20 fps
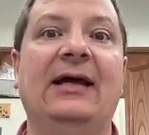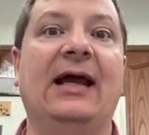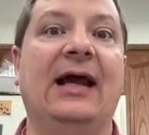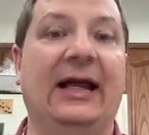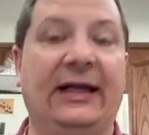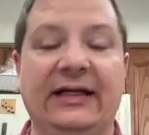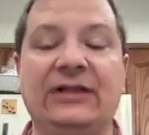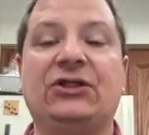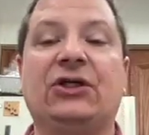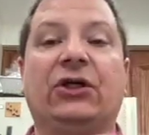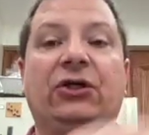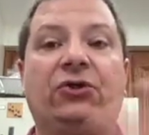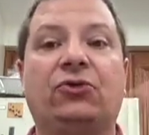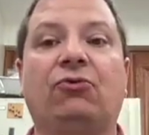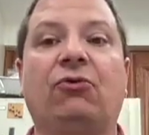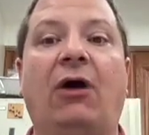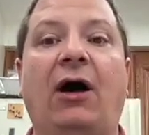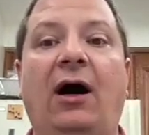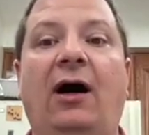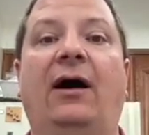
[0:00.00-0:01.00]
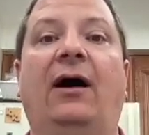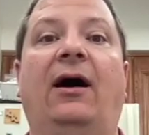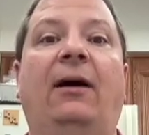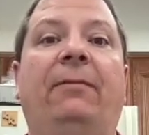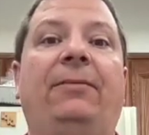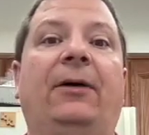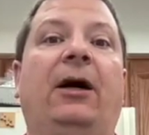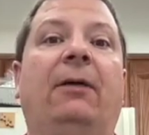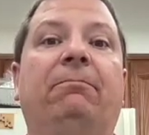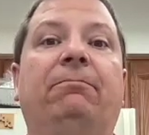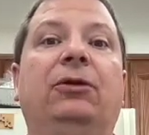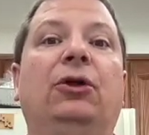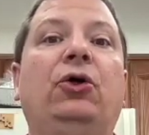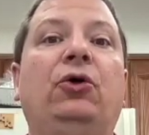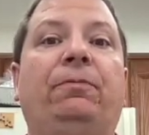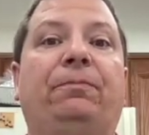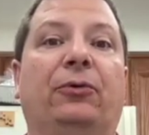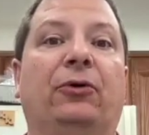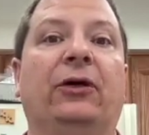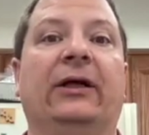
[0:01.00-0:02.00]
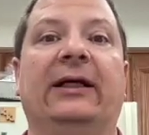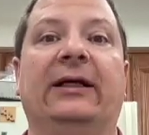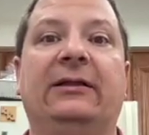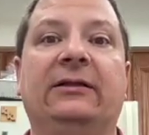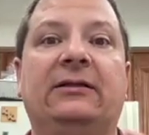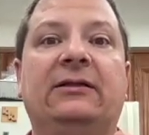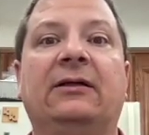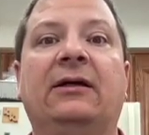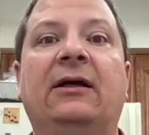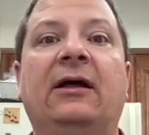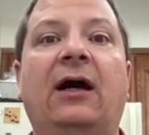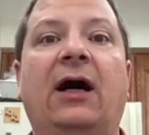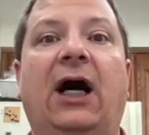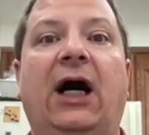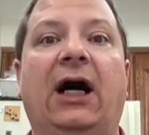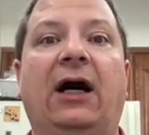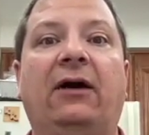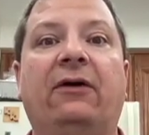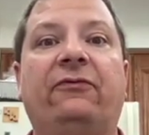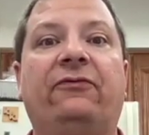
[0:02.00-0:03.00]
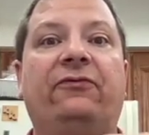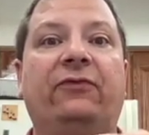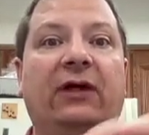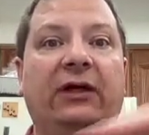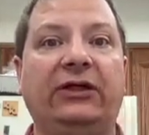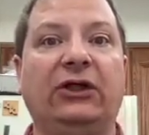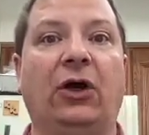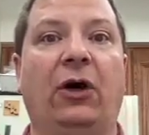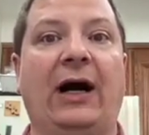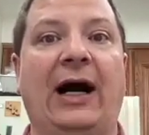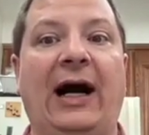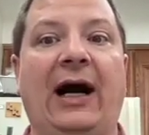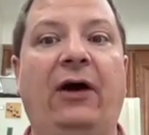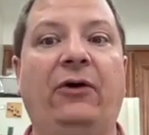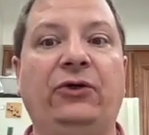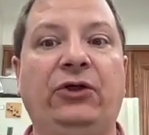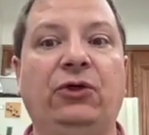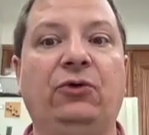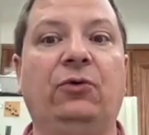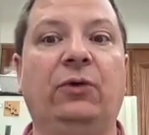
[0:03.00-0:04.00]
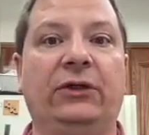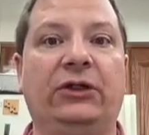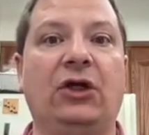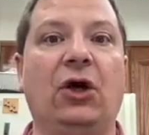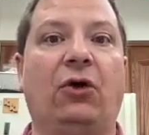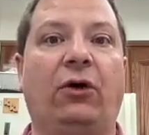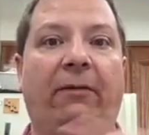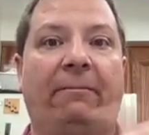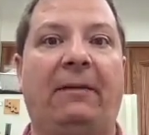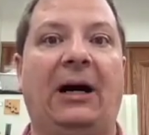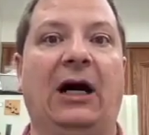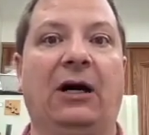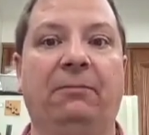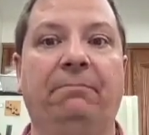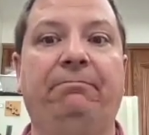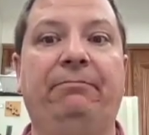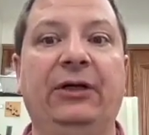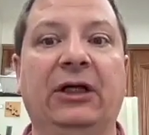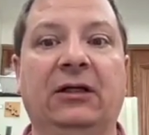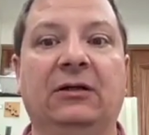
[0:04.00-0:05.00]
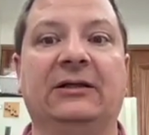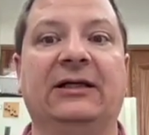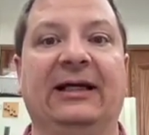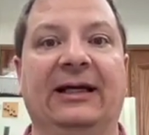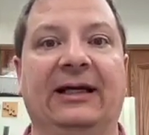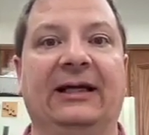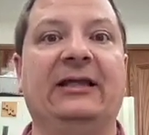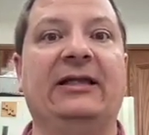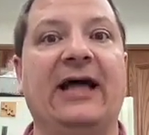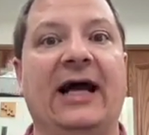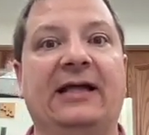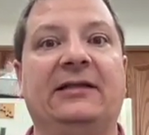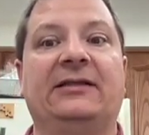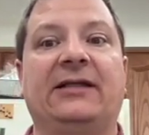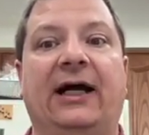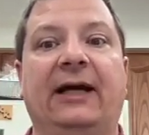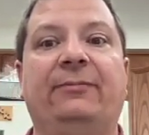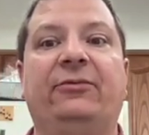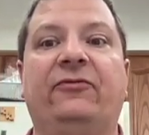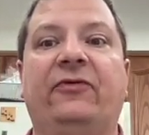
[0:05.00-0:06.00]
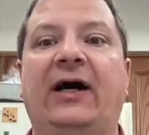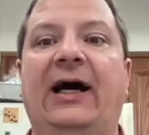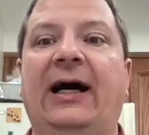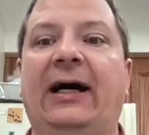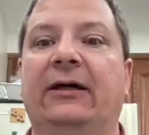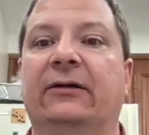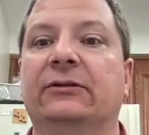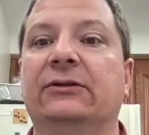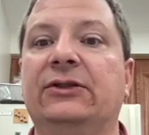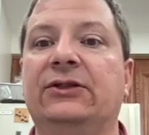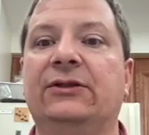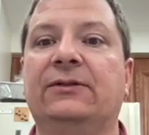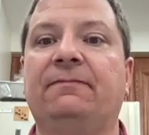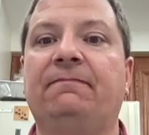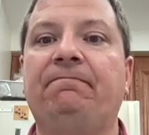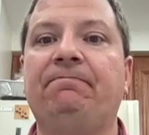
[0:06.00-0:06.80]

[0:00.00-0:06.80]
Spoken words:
And he's going to draw up a blueprint of, how you would go about building that type of a house.